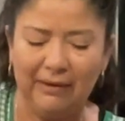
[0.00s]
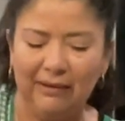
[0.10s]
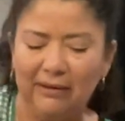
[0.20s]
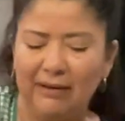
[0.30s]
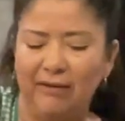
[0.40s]

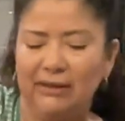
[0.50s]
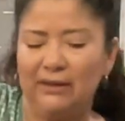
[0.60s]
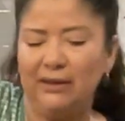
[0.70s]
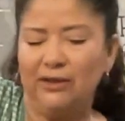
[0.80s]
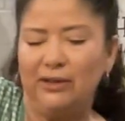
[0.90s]
Look how
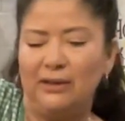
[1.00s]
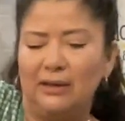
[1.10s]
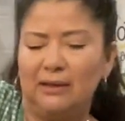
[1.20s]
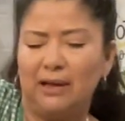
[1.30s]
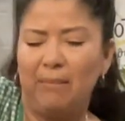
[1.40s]
delicious
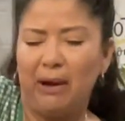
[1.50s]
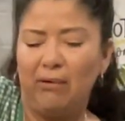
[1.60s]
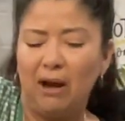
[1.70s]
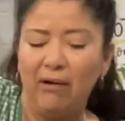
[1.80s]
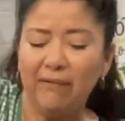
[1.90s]
this came out.
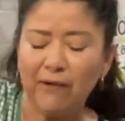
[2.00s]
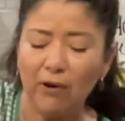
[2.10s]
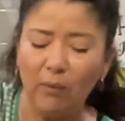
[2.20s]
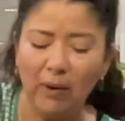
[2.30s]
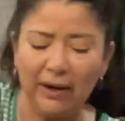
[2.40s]
Now, if you
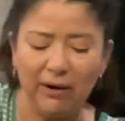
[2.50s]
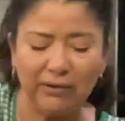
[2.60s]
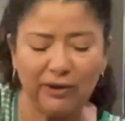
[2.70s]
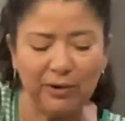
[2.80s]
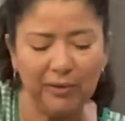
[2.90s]
don't want
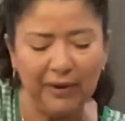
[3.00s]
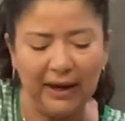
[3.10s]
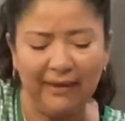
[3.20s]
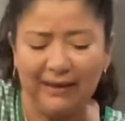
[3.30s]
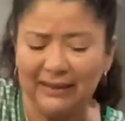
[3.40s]
yours too
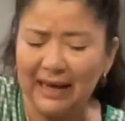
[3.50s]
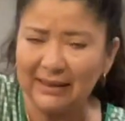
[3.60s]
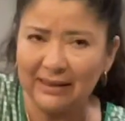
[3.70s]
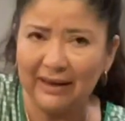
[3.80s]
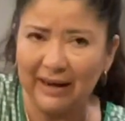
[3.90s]
thick, this
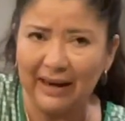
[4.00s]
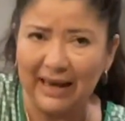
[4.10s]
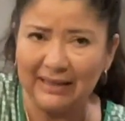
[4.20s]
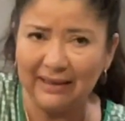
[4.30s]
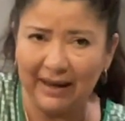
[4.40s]
has a
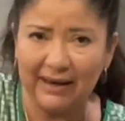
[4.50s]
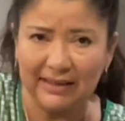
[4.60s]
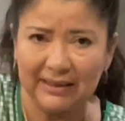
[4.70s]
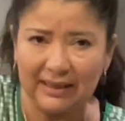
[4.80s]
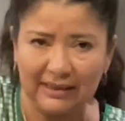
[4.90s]
nice thick
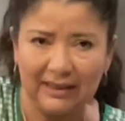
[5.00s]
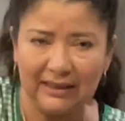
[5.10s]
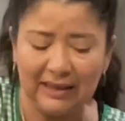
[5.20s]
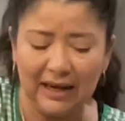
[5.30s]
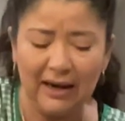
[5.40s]

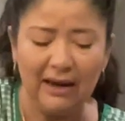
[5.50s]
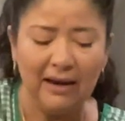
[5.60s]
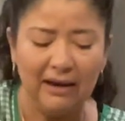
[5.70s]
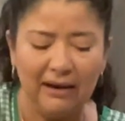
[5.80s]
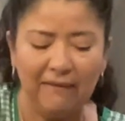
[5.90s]
consistency.
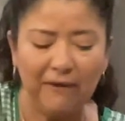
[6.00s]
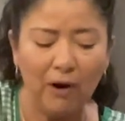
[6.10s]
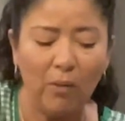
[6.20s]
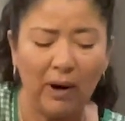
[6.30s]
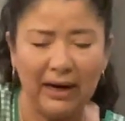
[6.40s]
If you
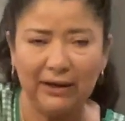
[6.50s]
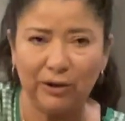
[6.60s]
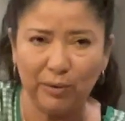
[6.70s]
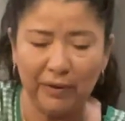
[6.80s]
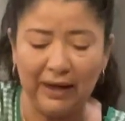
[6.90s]
don't want it
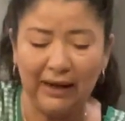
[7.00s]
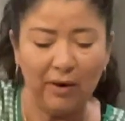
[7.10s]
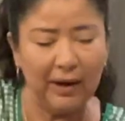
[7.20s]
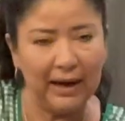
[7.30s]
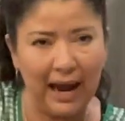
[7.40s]
too thick, you
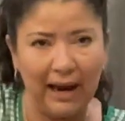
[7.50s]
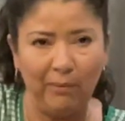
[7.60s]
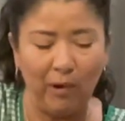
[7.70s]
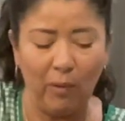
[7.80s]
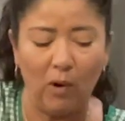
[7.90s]
can add
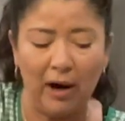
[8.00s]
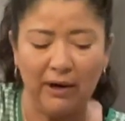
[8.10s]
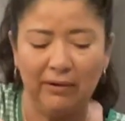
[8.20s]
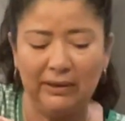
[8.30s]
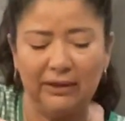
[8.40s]
more
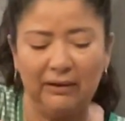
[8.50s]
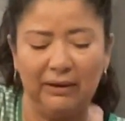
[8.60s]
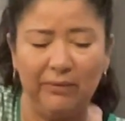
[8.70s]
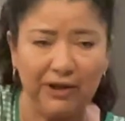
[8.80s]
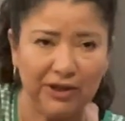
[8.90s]
water until it
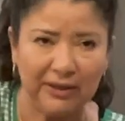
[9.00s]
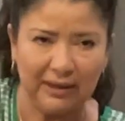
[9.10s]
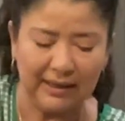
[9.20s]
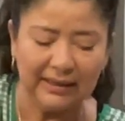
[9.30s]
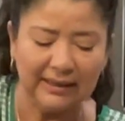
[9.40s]
reaches the
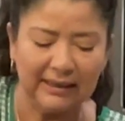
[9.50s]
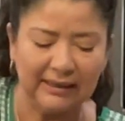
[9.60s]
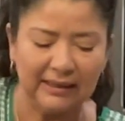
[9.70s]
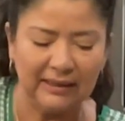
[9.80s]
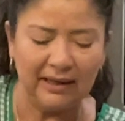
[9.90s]

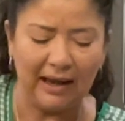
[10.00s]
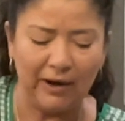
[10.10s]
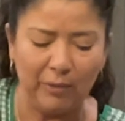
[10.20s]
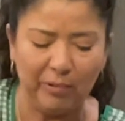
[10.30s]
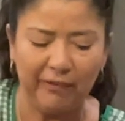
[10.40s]
consistency that
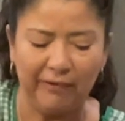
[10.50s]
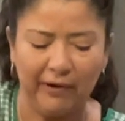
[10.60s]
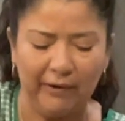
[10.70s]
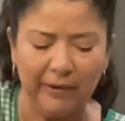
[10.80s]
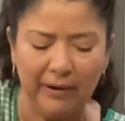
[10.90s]
you
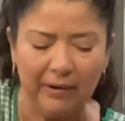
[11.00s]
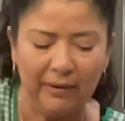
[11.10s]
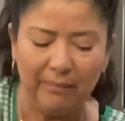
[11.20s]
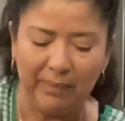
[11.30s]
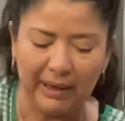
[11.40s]
prefer.
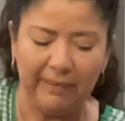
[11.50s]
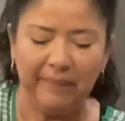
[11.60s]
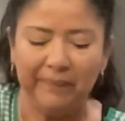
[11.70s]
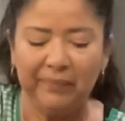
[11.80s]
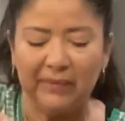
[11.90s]
But
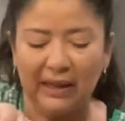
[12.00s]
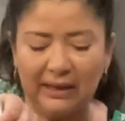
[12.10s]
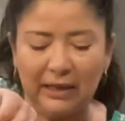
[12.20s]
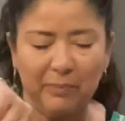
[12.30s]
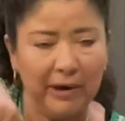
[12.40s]
this
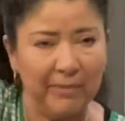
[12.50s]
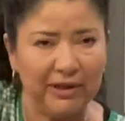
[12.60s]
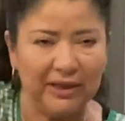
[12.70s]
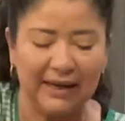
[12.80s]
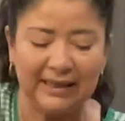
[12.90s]
is pretty much
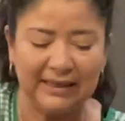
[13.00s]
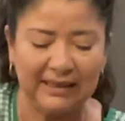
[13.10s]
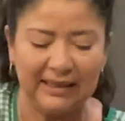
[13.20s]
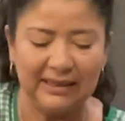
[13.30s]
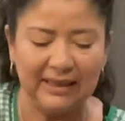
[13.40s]
the
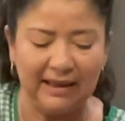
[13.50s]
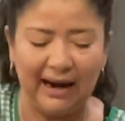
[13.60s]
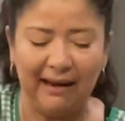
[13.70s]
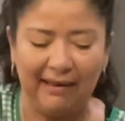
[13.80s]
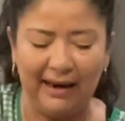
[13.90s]
consistency that
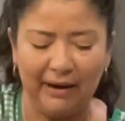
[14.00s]
I like.